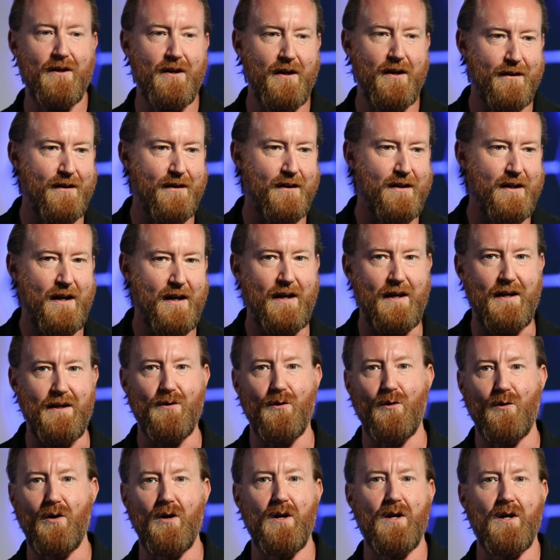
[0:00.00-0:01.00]
another day,
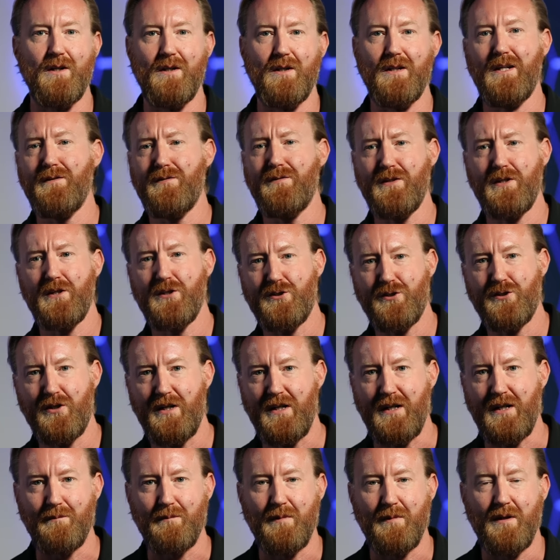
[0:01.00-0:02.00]
or living the
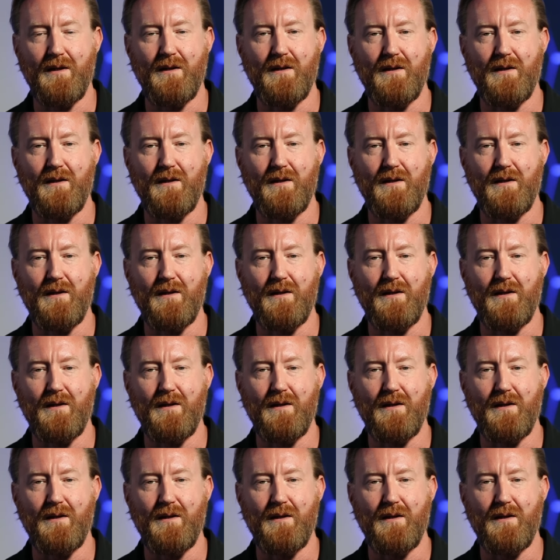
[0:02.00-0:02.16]
dream.